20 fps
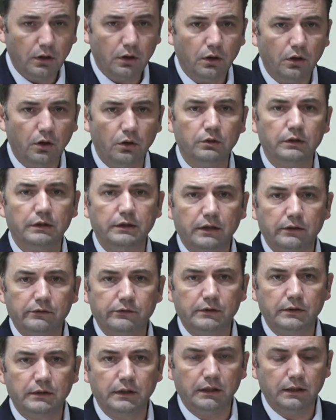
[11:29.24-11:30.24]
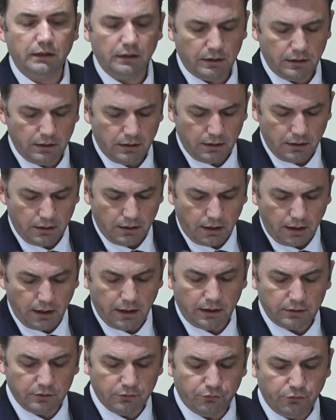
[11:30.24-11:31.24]
Only yesterday, I
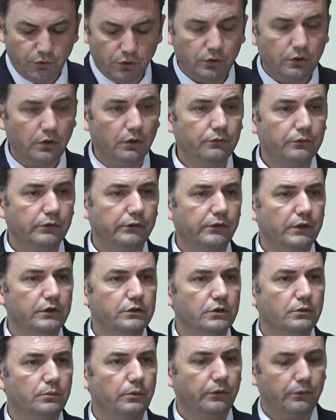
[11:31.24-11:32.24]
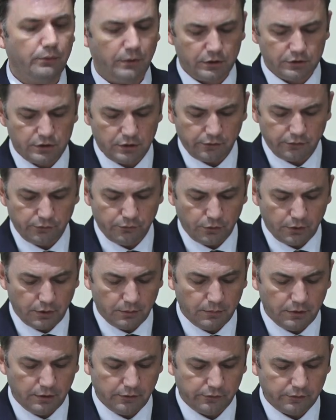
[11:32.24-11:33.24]
had a phone conversation with Russia's Foreign
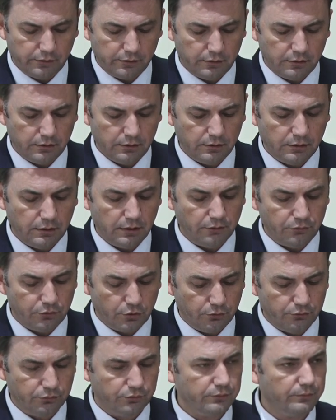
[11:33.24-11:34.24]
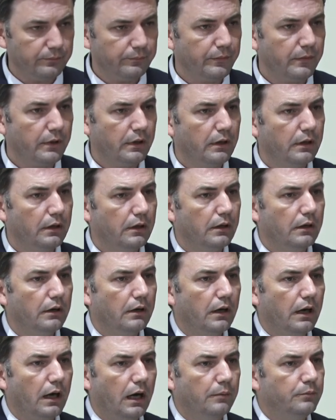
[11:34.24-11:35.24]
Minister Lavrov.
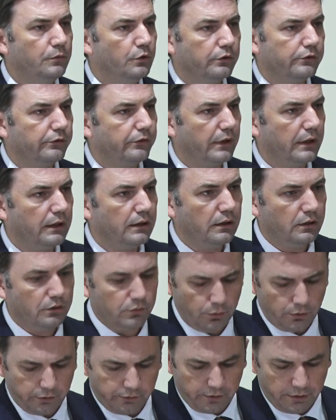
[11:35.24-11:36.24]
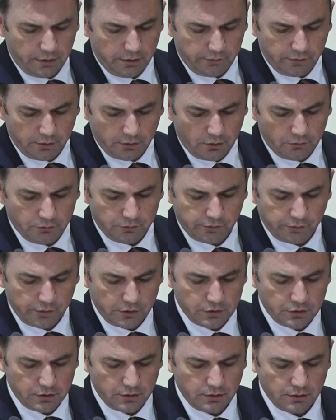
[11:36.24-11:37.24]
I'm not saying it was an easy
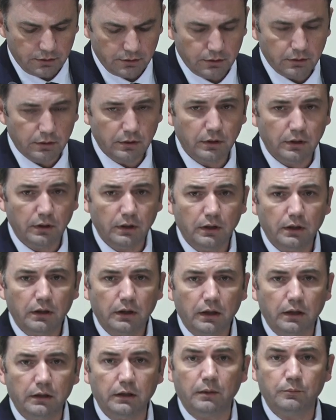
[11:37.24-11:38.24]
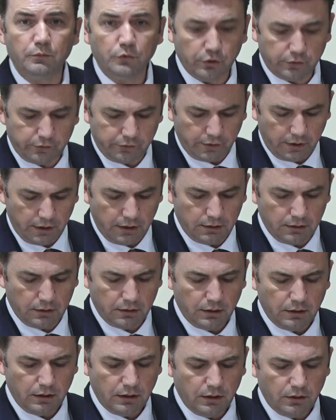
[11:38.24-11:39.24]
conversation, and I'm not saying
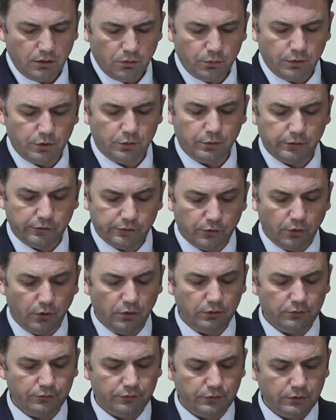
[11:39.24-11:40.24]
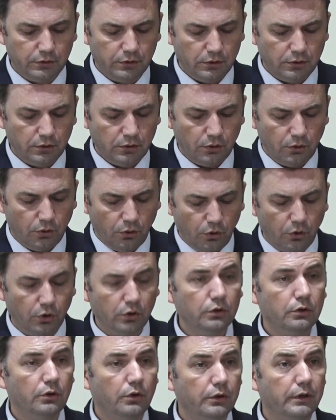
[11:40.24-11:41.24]
we resolved
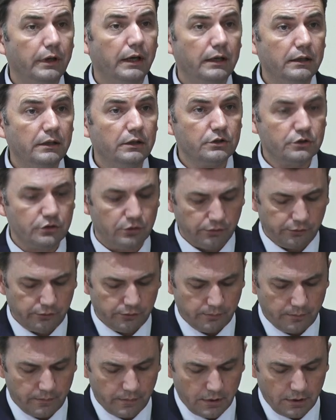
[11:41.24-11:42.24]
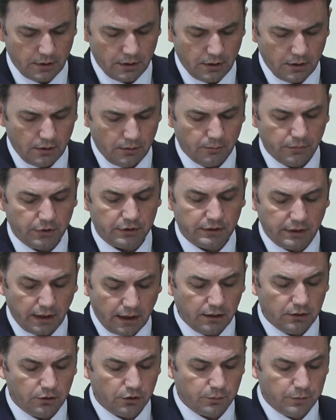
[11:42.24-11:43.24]
all or any issues, but
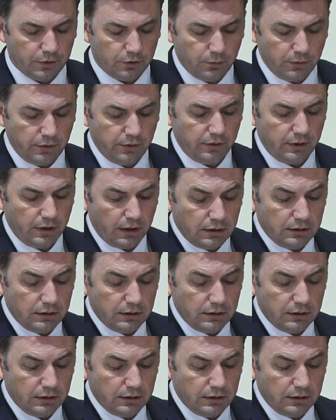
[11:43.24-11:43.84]
dialogue between the